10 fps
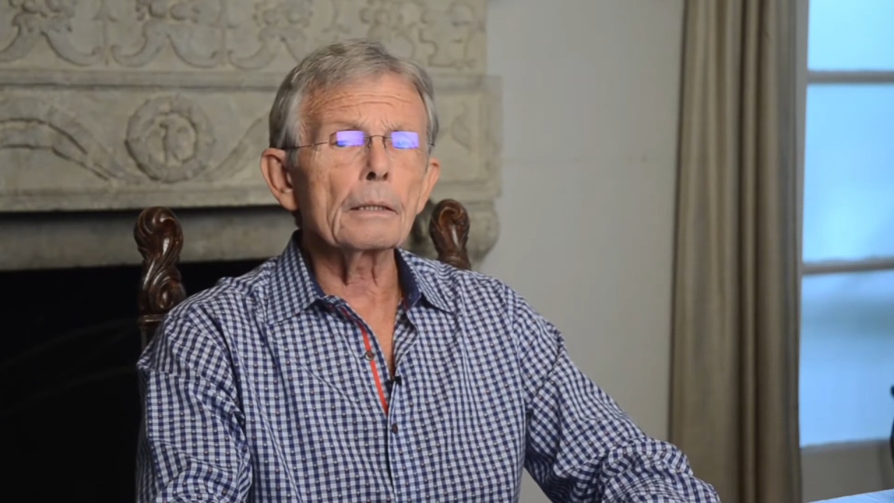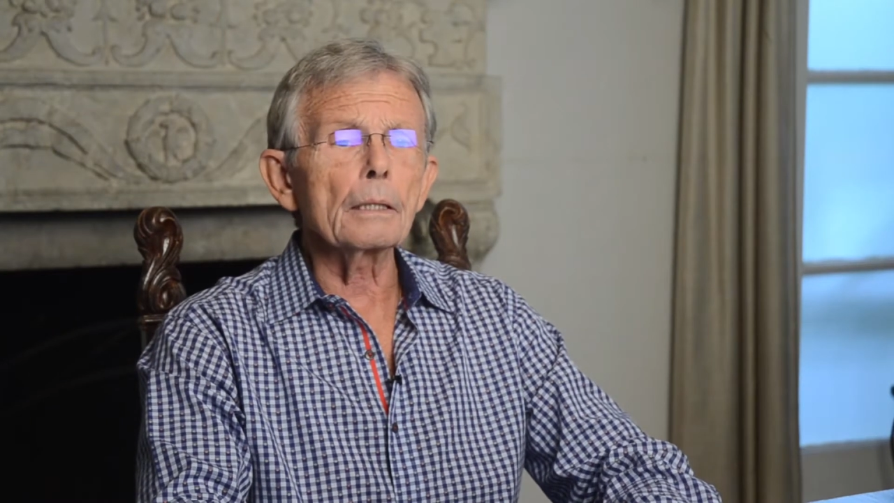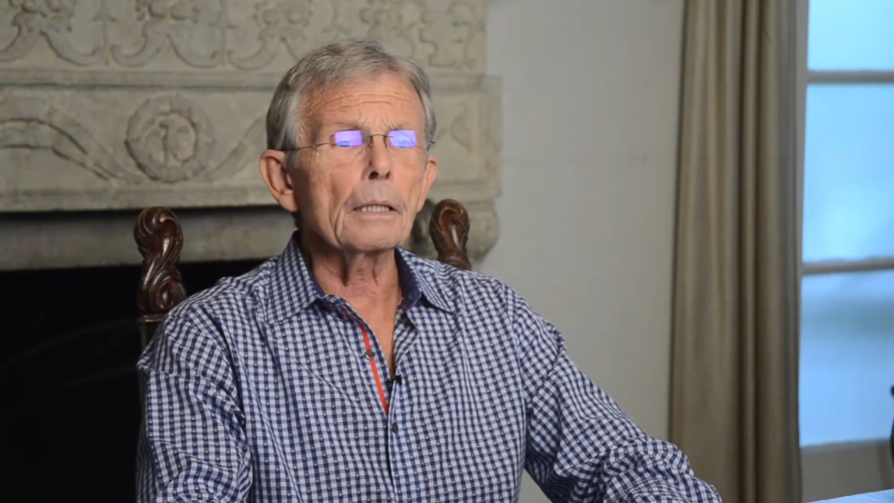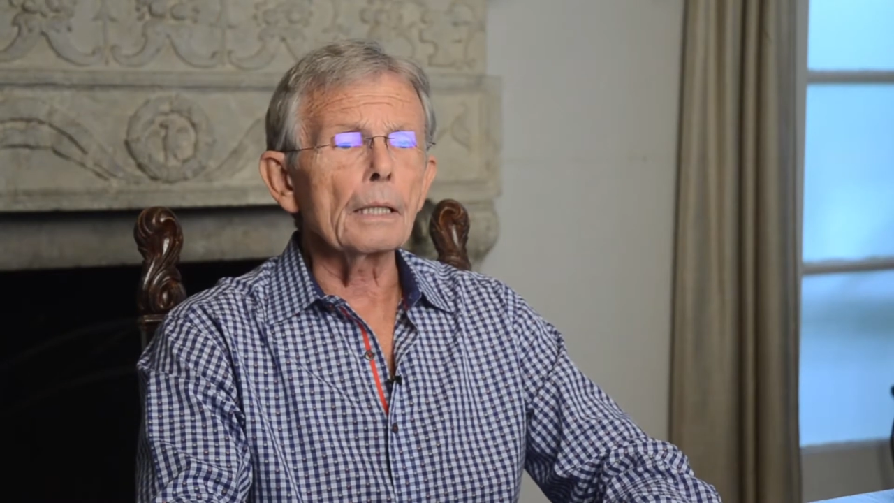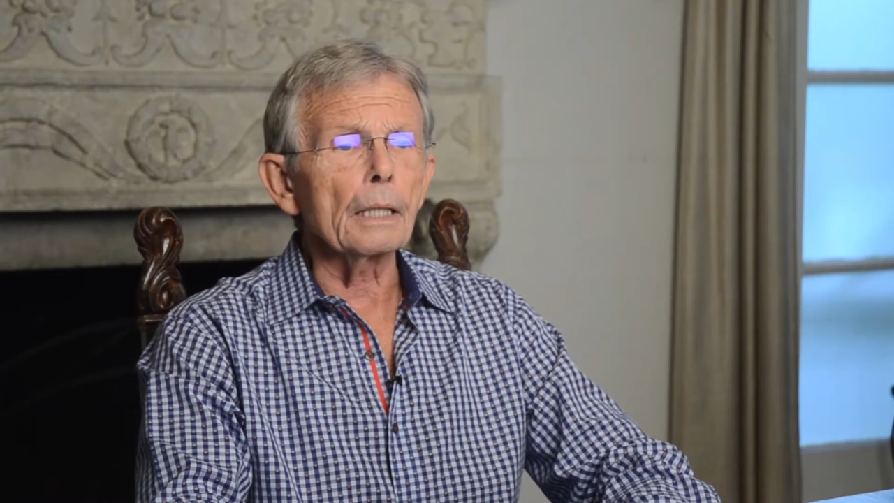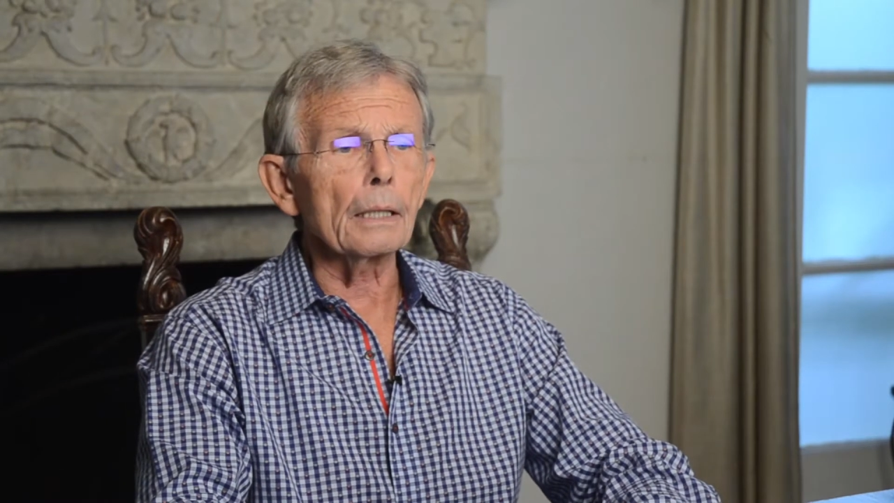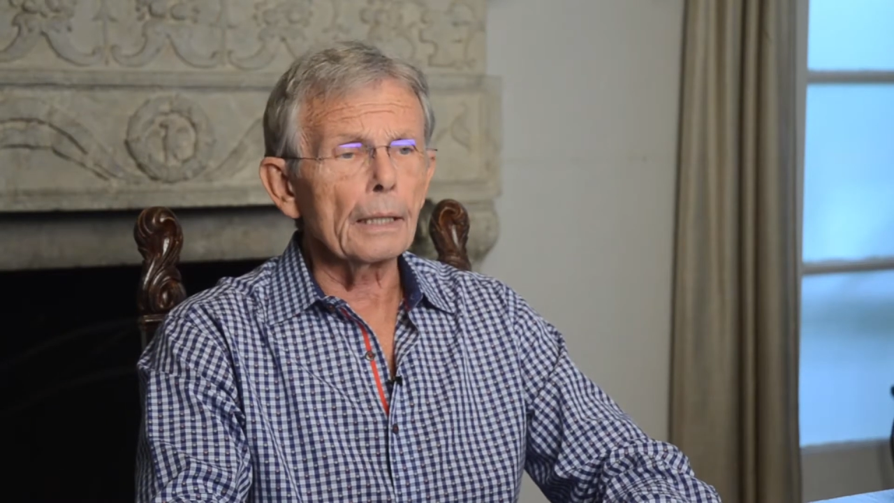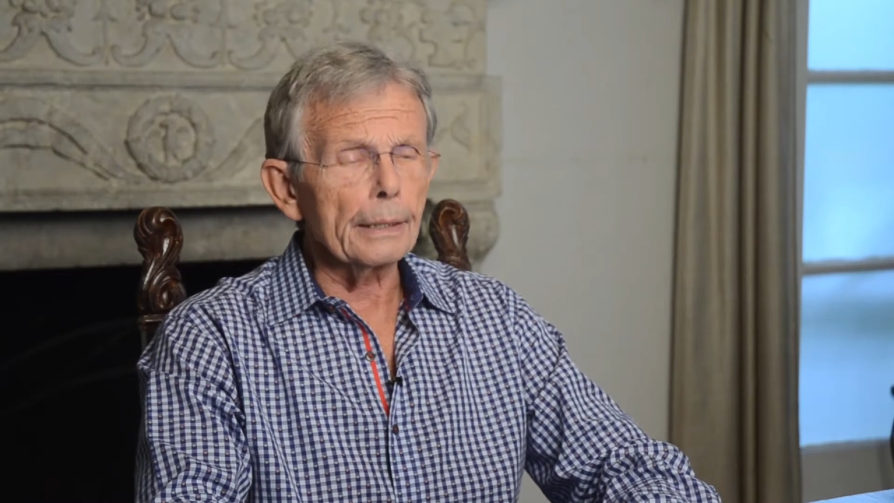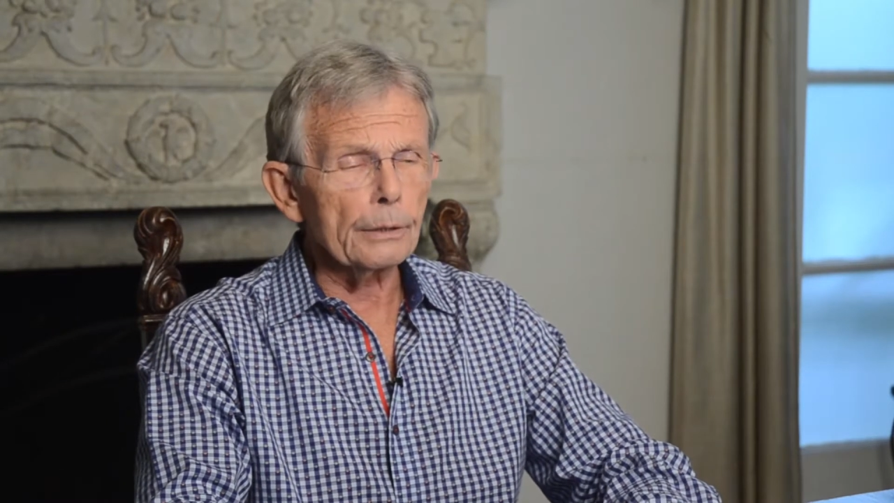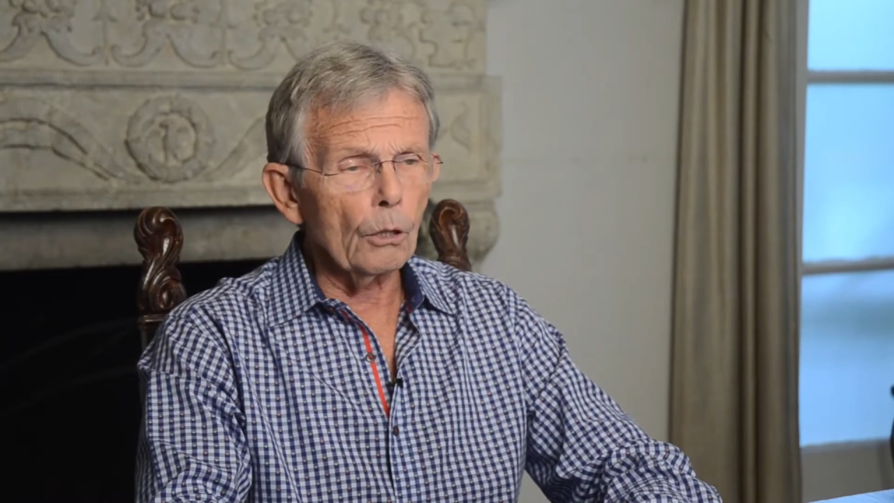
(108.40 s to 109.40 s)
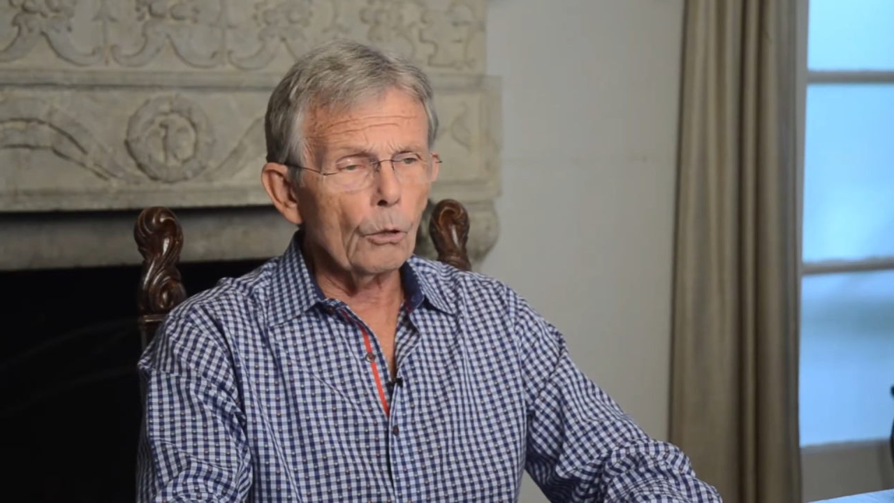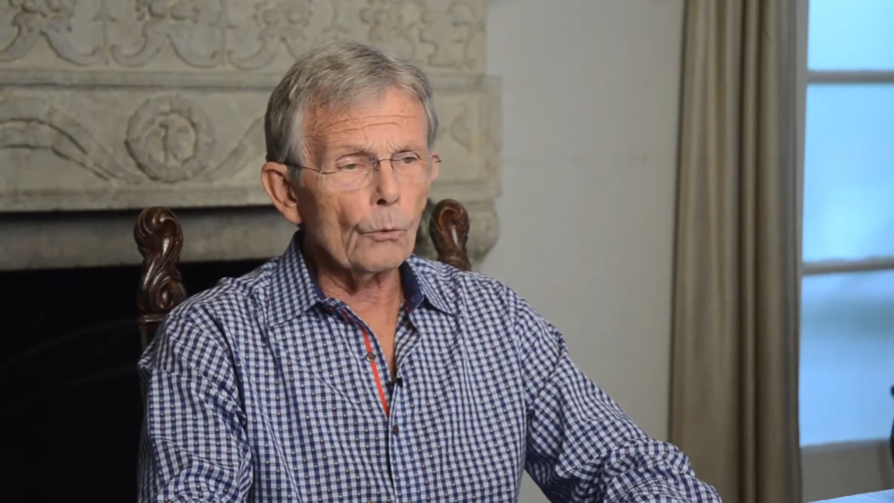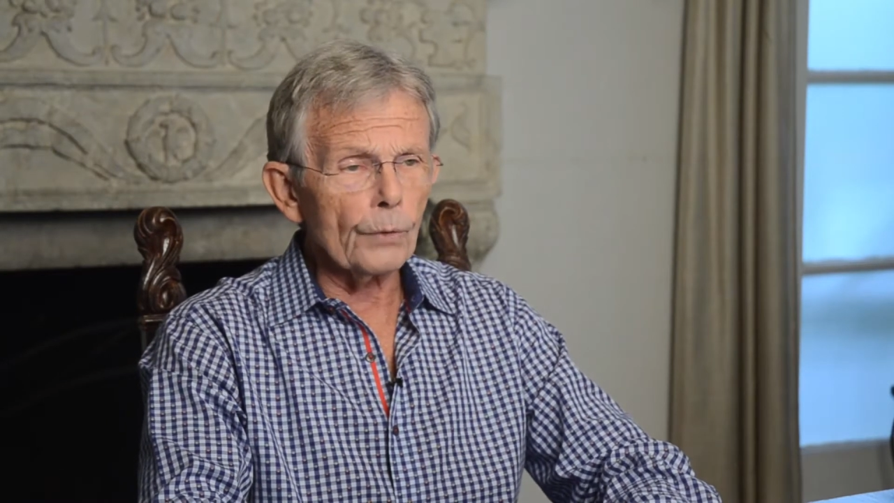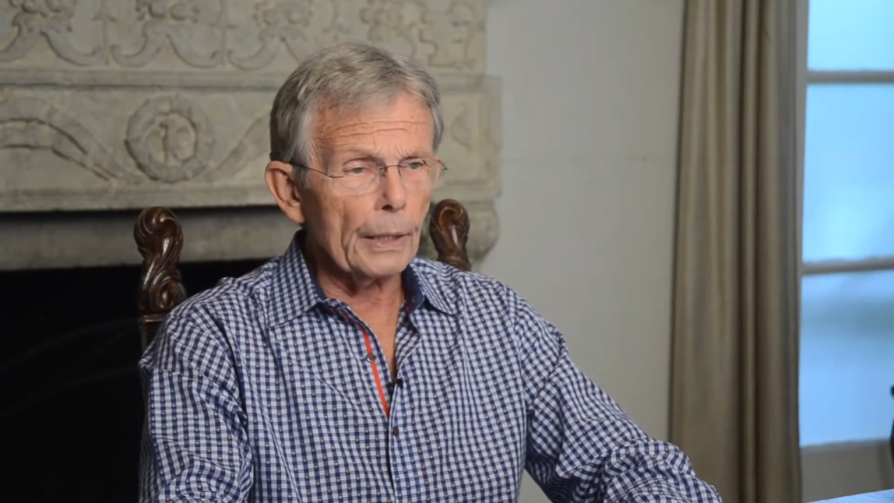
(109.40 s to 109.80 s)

and I know